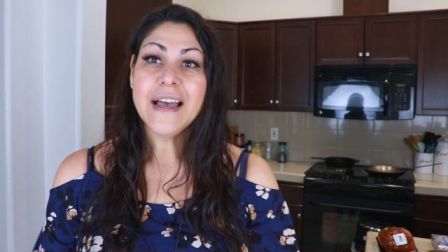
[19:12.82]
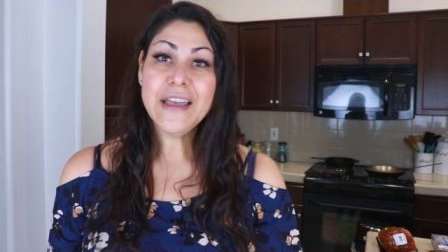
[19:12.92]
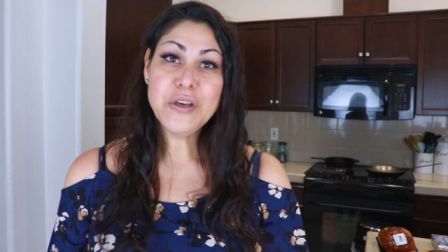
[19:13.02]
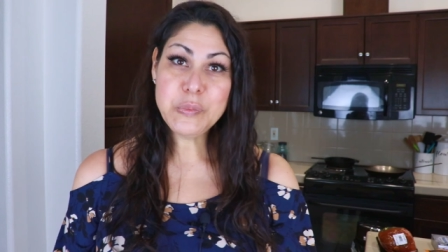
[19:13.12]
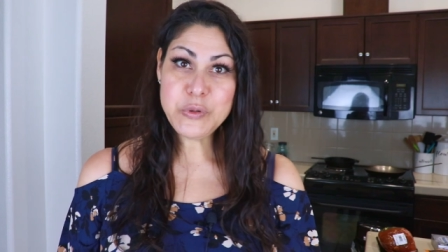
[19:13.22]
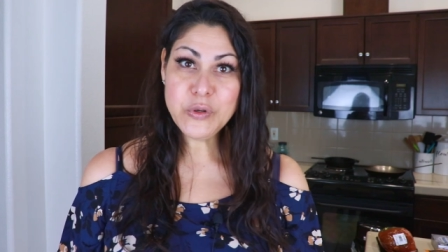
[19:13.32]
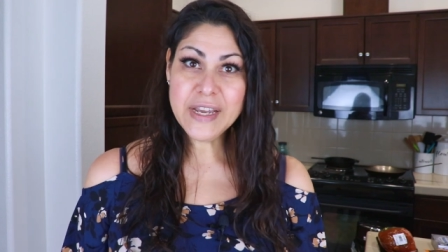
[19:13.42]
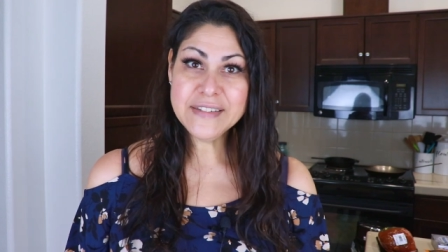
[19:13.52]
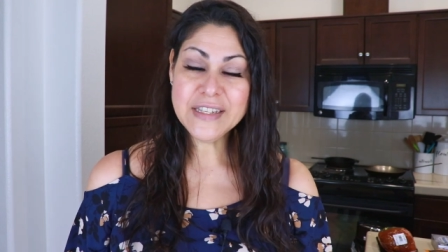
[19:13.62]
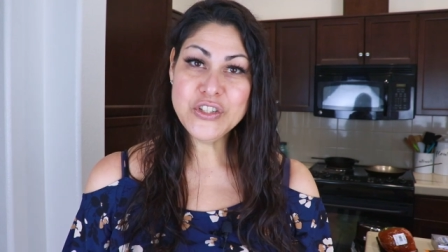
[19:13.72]
I hope you
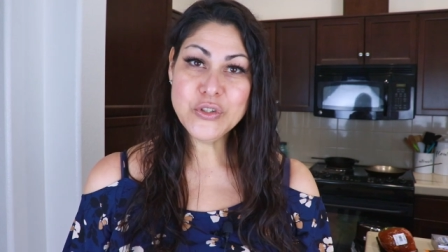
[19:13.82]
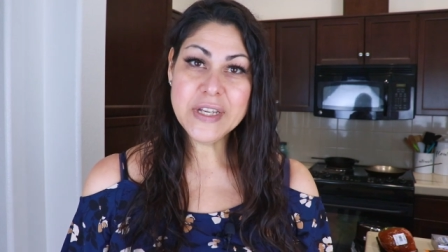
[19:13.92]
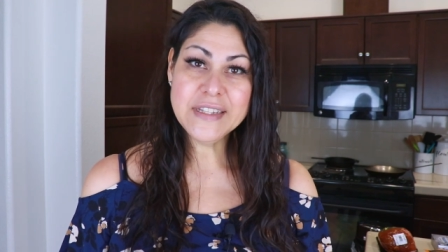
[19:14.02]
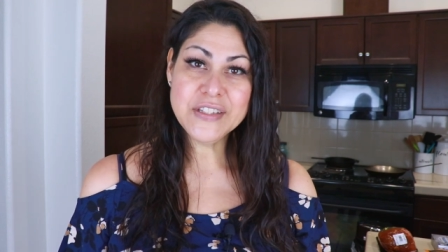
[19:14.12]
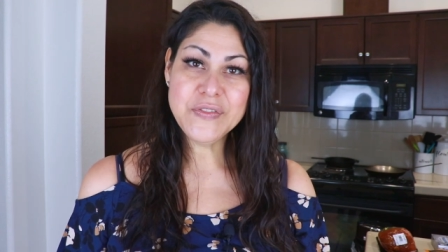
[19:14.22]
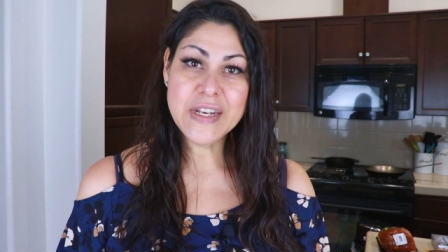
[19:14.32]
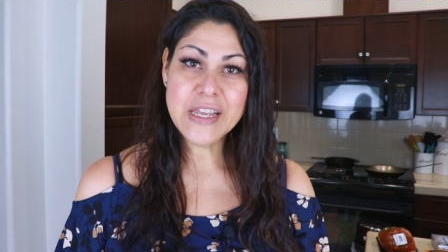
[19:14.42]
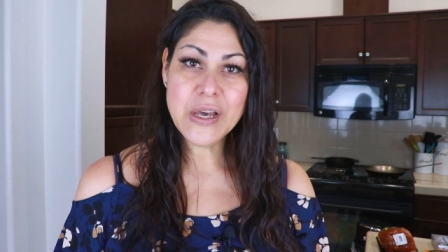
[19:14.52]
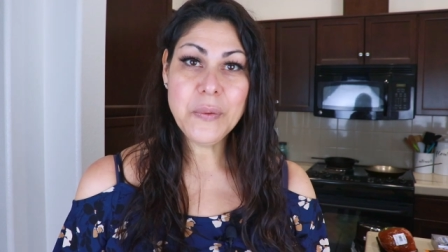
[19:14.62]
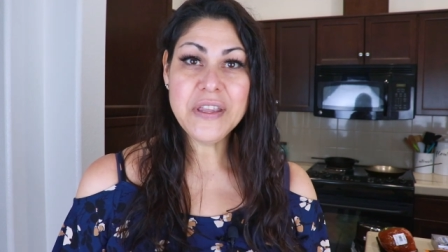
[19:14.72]
guys enjoyed this
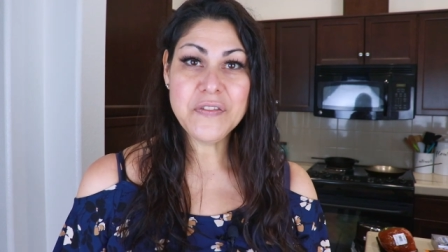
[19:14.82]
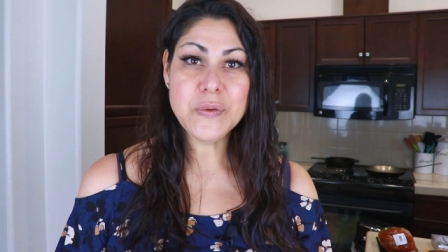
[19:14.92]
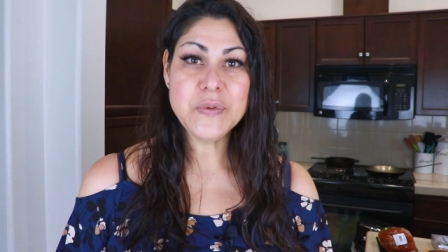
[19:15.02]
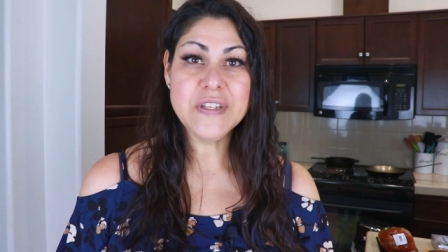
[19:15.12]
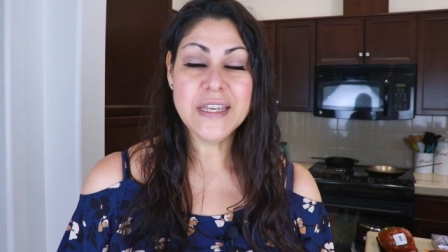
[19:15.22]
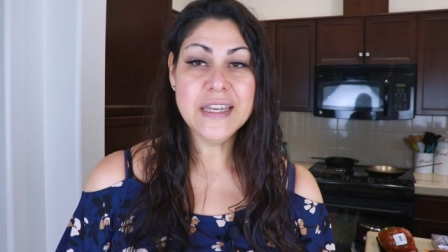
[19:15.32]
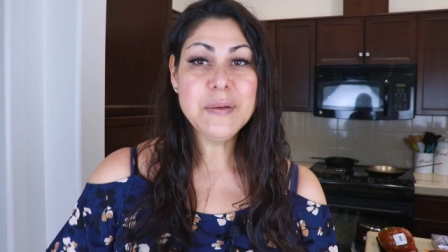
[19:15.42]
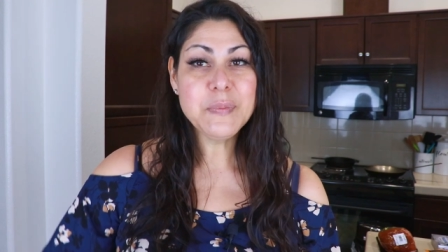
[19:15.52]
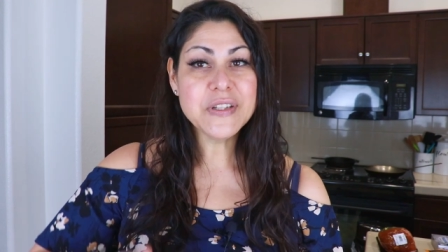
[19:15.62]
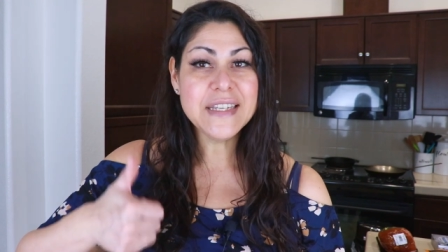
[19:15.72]
video. If you
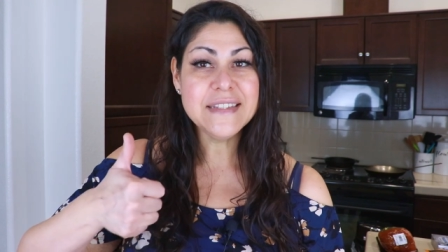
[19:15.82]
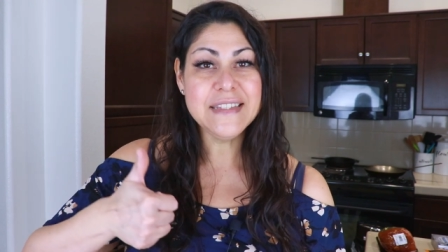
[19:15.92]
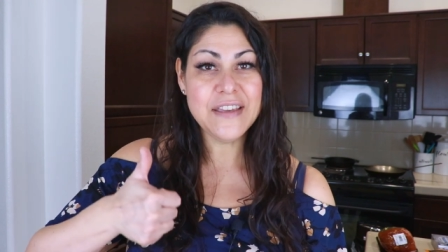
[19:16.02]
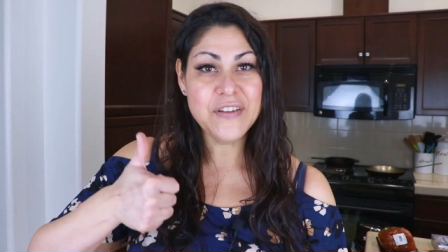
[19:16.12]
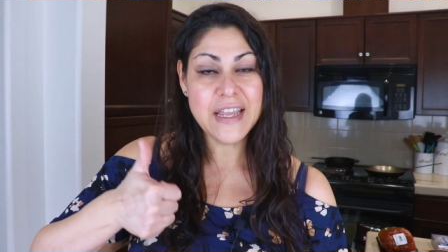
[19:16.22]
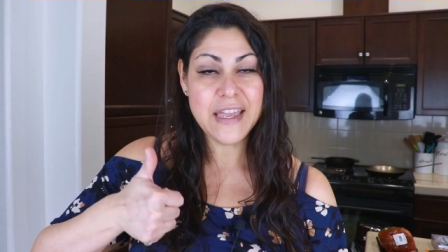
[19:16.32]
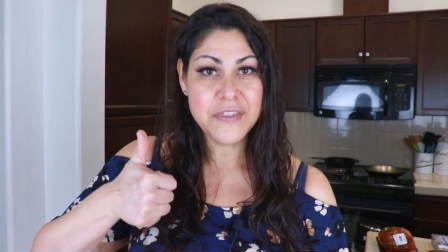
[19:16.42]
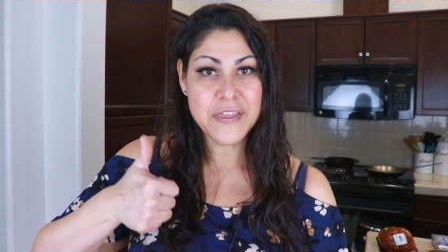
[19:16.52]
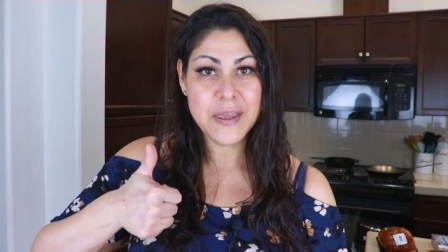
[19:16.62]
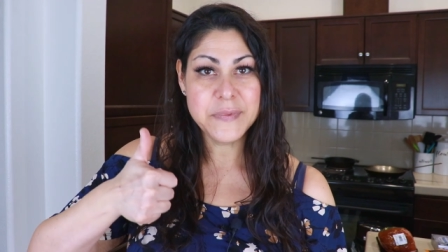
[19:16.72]
did, please give it a
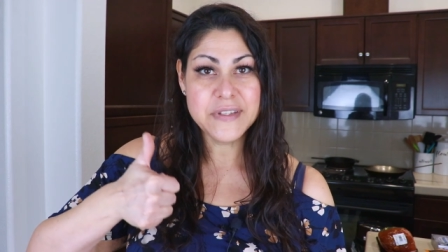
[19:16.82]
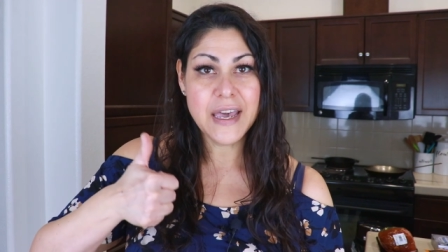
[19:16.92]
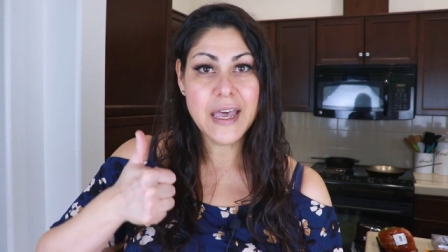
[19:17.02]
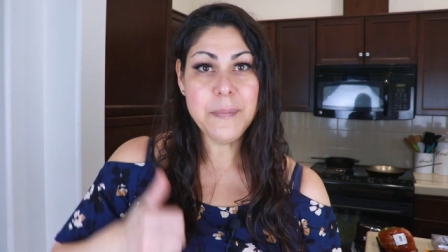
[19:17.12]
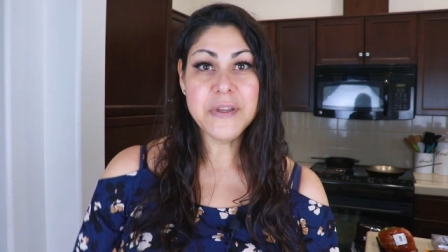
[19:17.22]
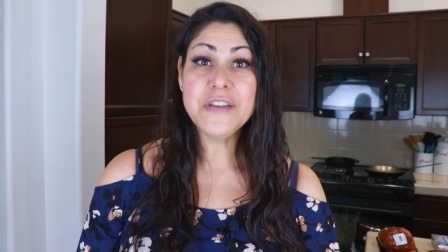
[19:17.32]
thumbs up.